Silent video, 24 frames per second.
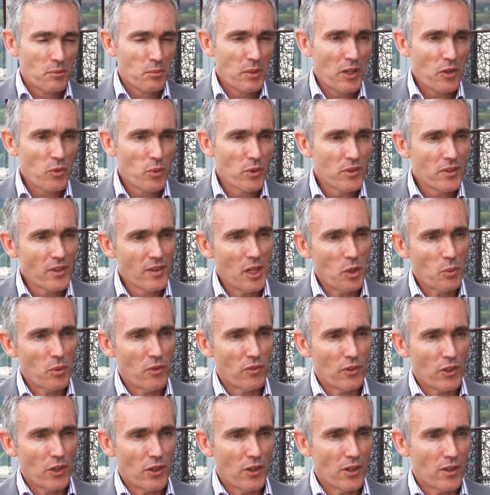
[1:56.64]
Beth, what do you think
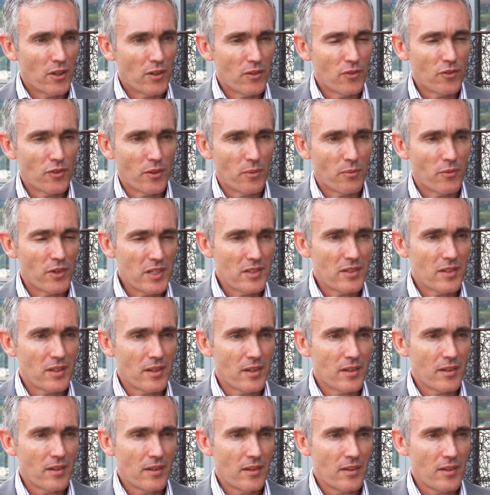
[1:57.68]
we've learned from recent
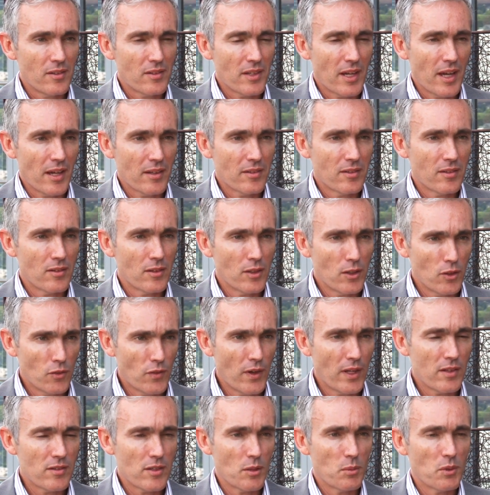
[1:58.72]
disasters that you've
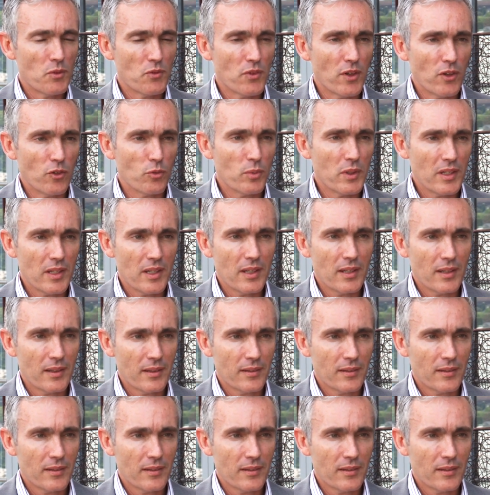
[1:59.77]
had some involvement in?